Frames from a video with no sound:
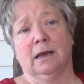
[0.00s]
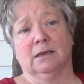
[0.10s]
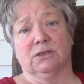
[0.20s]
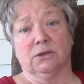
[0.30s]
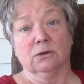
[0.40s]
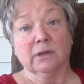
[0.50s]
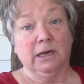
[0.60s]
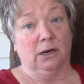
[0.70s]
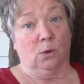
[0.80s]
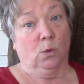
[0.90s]
Certainly
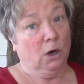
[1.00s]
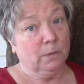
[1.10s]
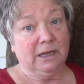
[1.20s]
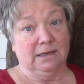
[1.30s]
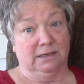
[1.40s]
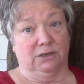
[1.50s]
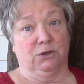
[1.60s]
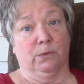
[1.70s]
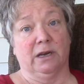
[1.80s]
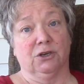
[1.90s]
in a workplace
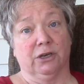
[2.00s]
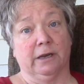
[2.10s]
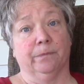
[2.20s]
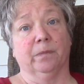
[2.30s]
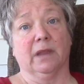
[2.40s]
situation,